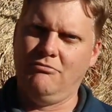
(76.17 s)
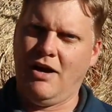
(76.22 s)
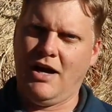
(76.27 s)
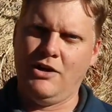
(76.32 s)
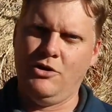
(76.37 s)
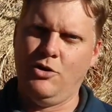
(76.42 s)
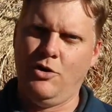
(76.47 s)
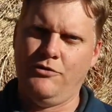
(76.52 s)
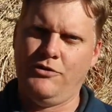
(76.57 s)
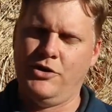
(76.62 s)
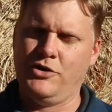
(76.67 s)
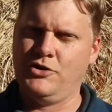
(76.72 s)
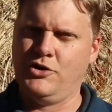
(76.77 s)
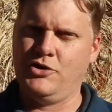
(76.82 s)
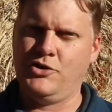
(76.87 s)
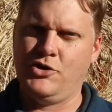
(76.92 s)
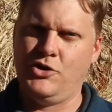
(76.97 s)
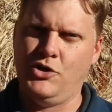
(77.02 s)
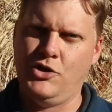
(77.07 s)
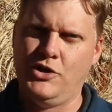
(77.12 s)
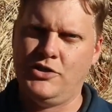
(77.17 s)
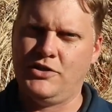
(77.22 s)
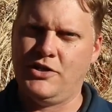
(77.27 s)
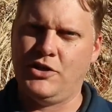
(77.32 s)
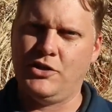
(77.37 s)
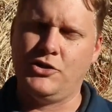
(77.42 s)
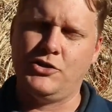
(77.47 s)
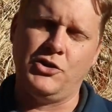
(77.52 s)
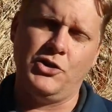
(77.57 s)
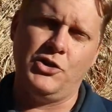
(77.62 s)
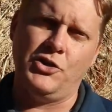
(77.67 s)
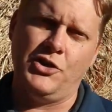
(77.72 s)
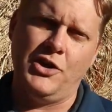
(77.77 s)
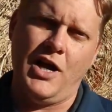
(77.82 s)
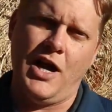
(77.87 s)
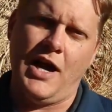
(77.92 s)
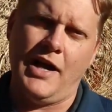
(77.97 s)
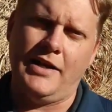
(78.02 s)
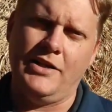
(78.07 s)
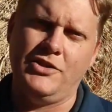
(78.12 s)
I don't know if theirs is good, is theirs good or
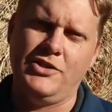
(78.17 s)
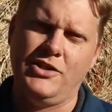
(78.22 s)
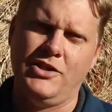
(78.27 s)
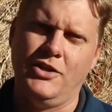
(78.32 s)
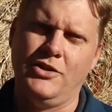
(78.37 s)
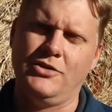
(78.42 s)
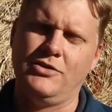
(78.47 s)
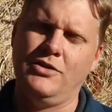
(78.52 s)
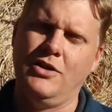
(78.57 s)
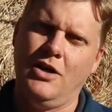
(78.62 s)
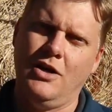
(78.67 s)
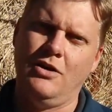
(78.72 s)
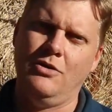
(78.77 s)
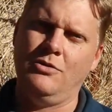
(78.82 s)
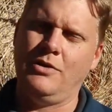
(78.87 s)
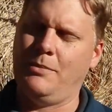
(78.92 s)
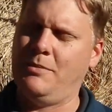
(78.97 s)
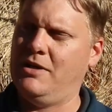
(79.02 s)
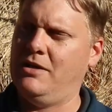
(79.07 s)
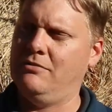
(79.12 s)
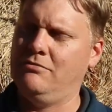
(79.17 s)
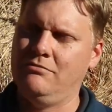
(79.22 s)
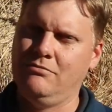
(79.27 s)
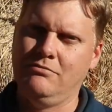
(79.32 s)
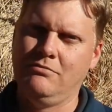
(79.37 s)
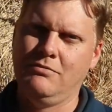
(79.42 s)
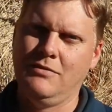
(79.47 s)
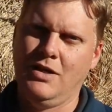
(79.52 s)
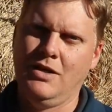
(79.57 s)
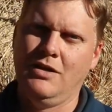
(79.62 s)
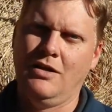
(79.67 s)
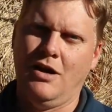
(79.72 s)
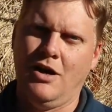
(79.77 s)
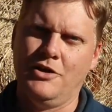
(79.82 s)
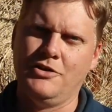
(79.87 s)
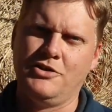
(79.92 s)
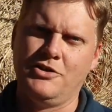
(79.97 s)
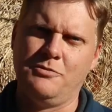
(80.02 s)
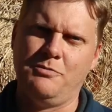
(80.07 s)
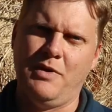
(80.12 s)
not? And she goes, no, I mean,
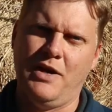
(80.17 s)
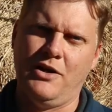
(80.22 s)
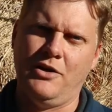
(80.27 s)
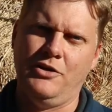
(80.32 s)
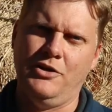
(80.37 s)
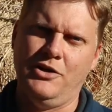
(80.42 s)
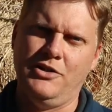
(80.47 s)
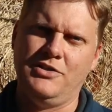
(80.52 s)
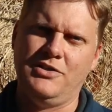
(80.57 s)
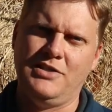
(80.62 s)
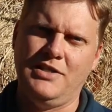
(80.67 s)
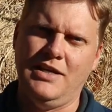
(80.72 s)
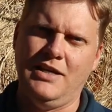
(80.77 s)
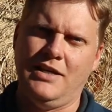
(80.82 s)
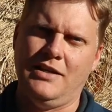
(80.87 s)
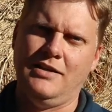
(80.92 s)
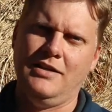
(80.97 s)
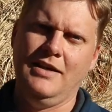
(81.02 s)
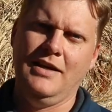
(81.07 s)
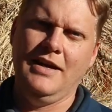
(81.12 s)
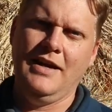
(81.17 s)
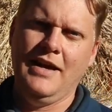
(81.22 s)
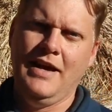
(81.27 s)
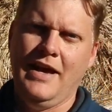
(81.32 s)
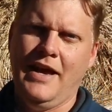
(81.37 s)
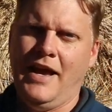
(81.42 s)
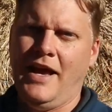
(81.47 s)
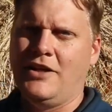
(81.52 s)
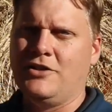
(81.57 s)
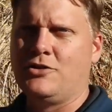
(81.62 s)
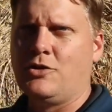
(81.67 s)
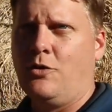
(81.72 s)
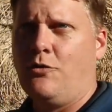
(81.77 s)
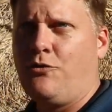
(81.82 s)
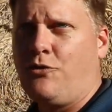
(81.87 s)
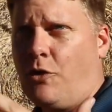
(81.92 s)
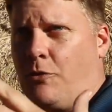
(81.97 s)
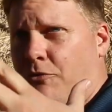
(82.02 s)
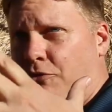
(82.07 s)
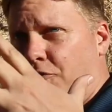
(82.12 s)
ours is better, you can see it. And so
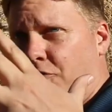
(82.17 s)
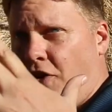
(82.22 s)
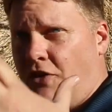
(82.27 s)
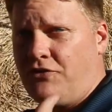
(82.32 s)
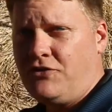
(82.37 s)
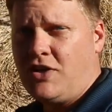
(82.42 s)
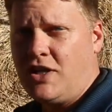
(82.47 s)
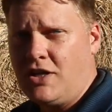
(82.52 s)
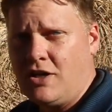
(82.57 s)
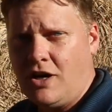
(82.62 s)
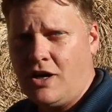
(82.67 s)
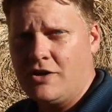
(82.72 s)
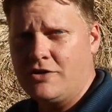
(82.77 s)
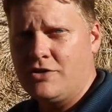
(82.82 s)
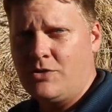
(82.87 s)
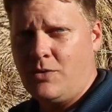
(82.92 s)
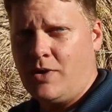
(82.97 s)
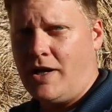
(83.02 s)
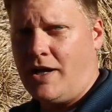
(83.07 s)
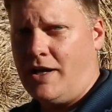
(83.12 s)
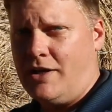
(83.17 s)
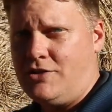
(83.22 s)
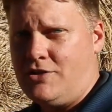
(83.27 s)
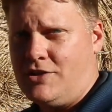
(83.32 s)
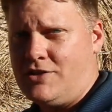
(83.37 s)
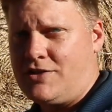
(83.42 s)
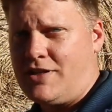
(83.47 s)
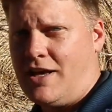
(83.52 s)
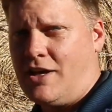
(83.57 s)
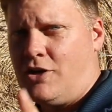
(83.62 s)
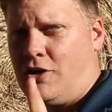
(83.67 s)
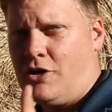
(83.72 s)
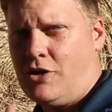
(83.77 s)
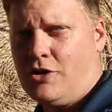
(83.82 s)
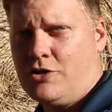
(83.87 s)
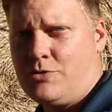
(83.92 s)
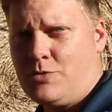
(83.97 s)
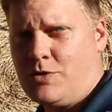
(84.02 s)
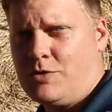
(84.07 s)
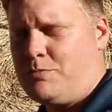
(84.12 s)
from 50 yards away, she said
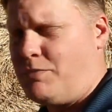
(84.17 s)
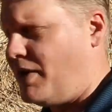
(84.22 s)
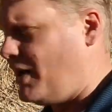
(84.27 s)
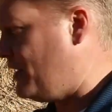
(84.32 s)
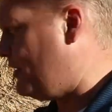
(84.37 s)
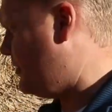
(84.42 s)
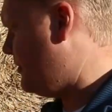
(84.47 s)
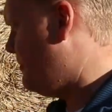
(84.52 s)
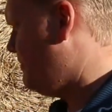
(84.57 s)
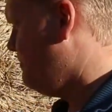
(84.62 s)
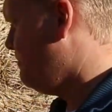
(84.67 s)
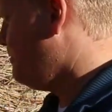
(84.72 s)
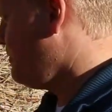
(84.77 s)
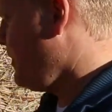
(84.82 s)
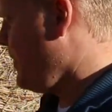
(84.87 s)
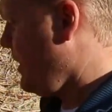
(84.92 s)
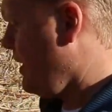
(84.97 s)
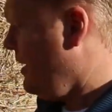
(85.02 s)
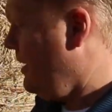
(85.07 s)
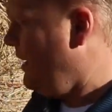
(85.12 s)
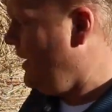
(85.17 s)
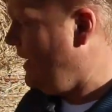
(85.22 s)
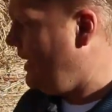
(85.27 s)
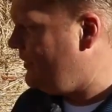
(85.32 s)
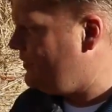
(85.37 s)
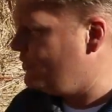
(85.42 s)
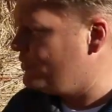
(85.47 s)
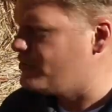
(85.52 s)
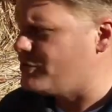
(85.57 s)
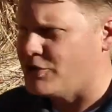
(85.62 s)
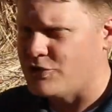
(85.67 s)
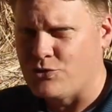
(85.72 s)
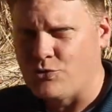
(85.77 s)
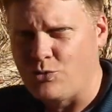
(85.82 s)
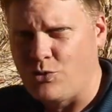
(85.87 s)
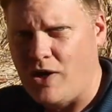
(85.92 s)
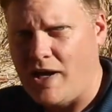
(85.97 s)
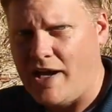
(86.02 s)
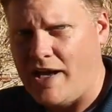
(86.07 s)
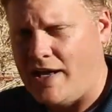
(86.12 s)
hers was better. And there's this
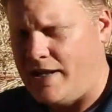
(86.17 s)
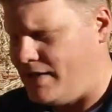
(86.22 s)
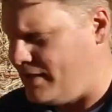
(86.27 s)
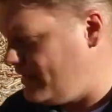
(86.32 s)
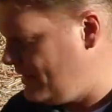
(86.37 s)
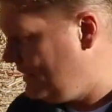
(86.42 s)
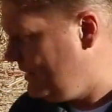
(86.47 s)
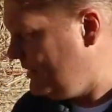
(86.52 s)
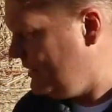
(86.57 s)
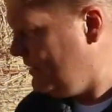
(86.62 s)
red.